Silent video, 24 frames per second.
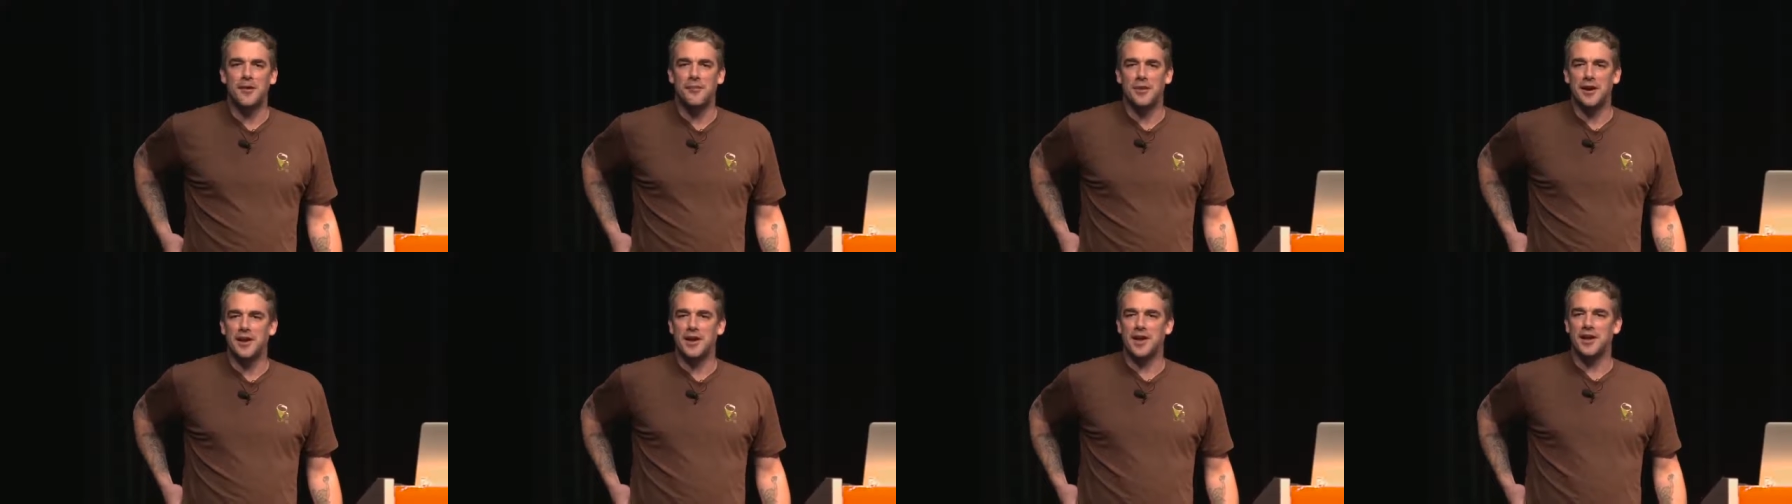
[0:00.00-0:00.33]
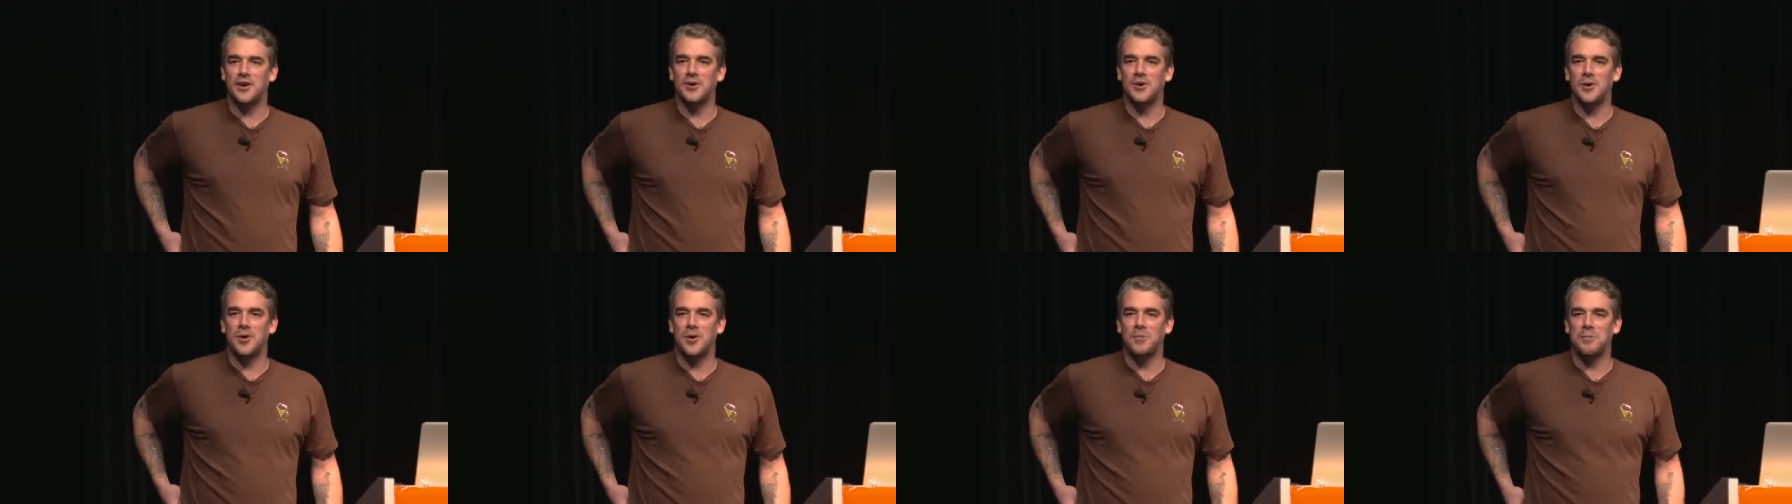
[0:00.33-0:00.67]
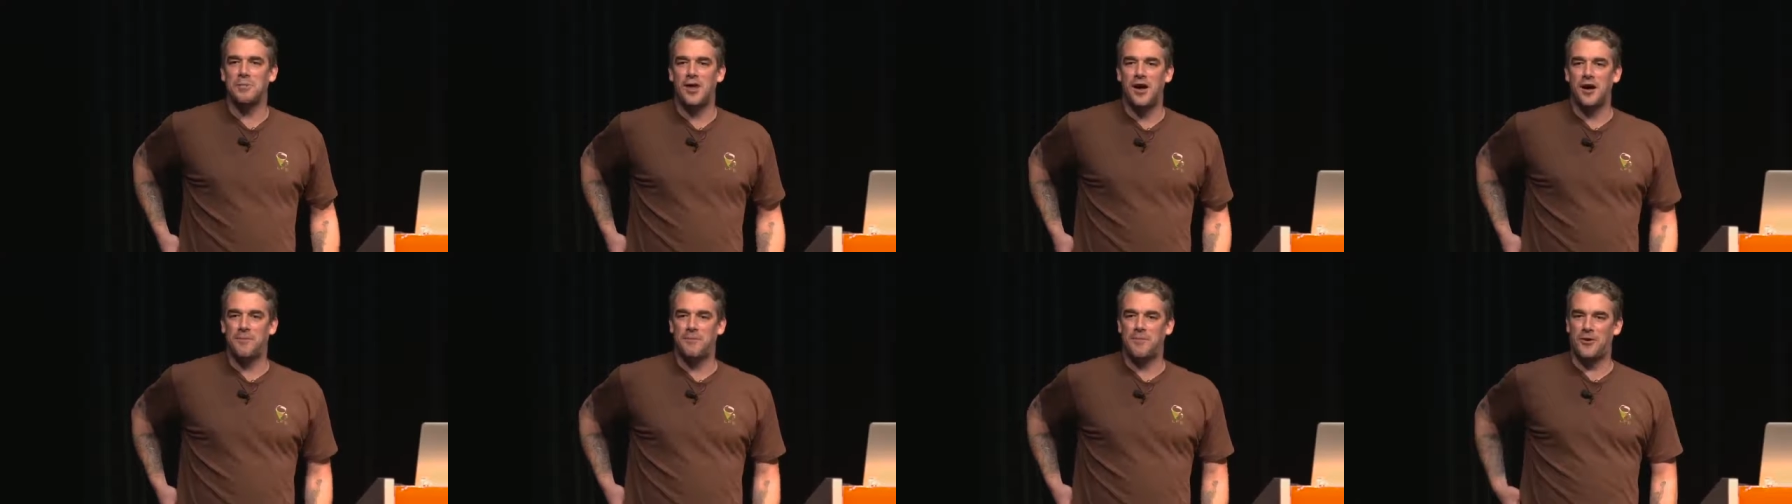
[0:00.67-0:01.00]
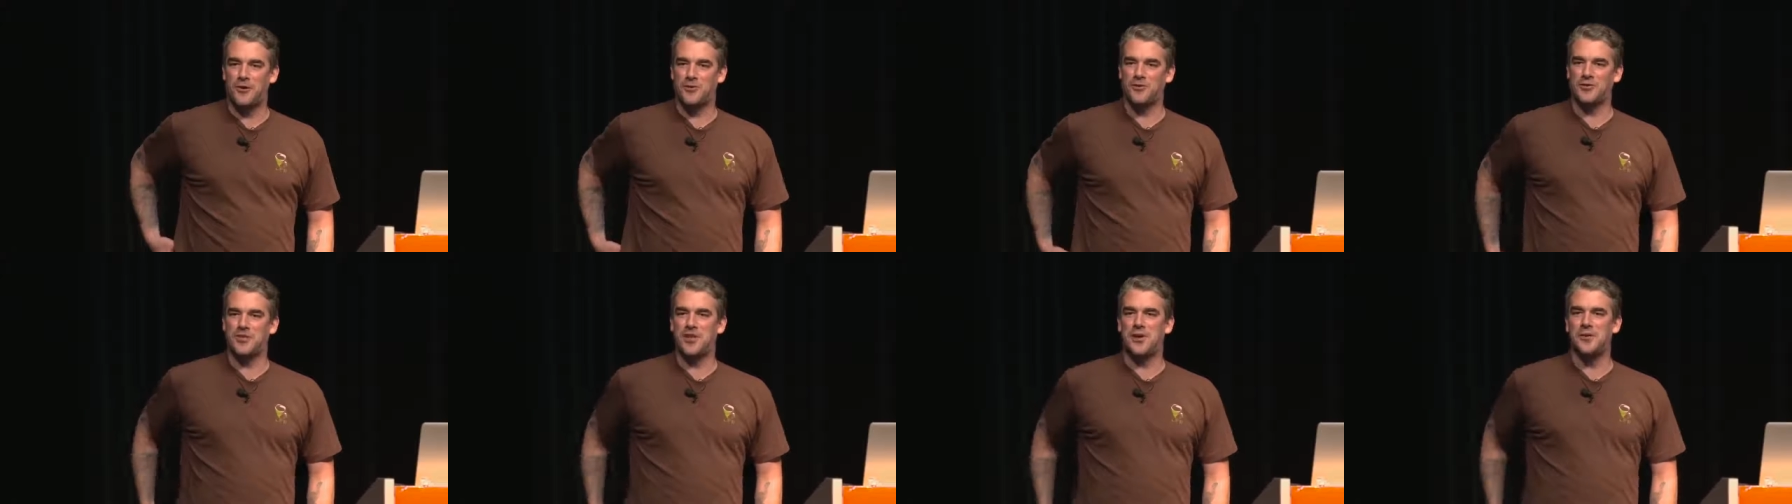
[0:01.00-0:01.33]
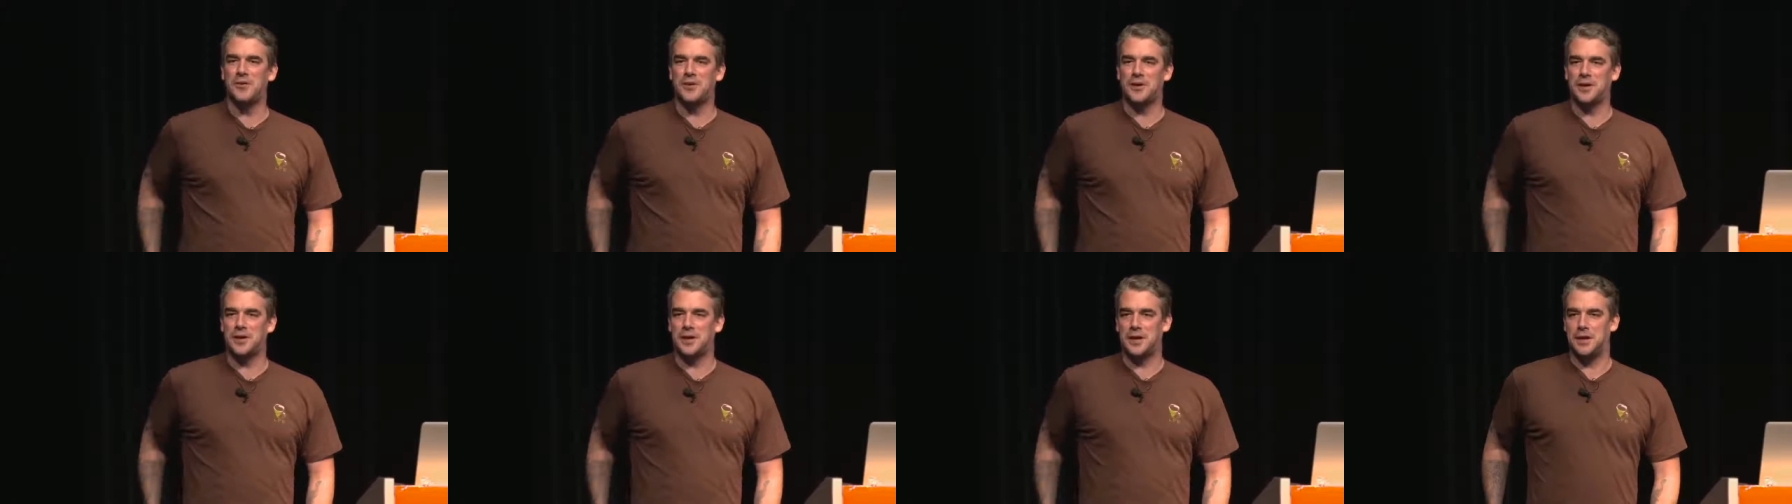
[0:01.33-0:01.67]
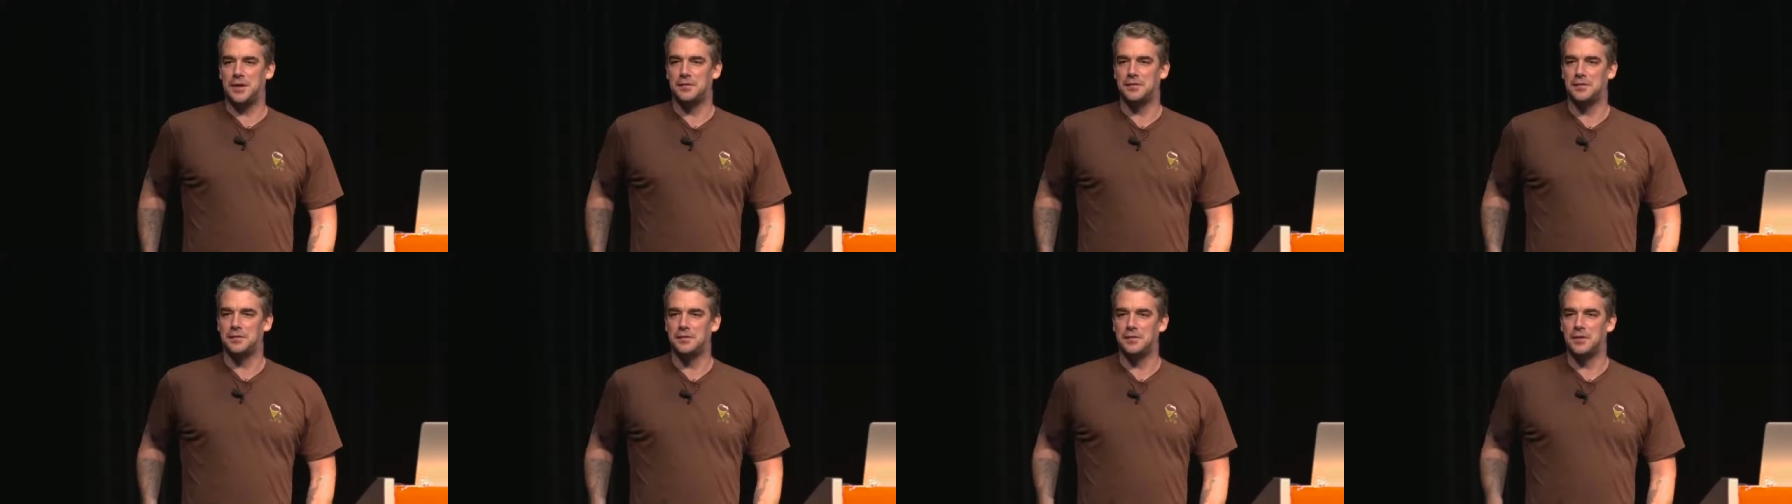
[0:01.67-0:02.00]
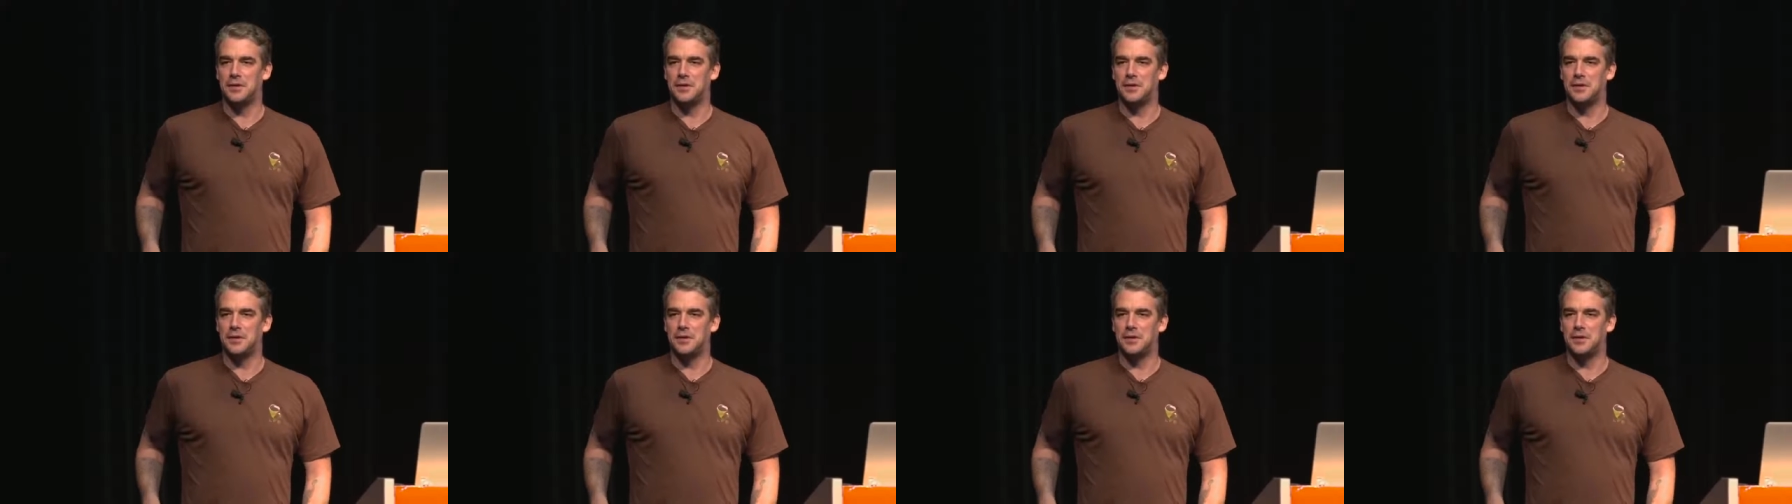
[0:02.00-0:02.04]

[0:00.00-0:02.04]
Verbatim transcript: I want to get your old blog post locally."